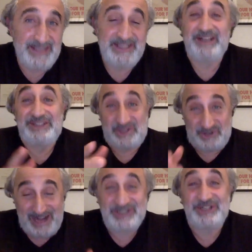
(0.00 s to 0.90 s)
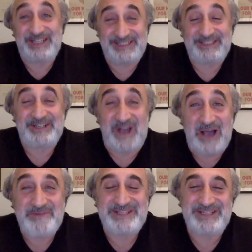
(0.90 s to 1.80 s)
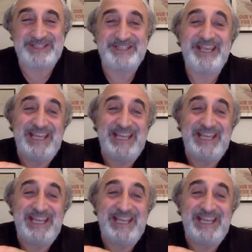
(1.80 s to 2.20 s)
Now, the tragedy in the commons is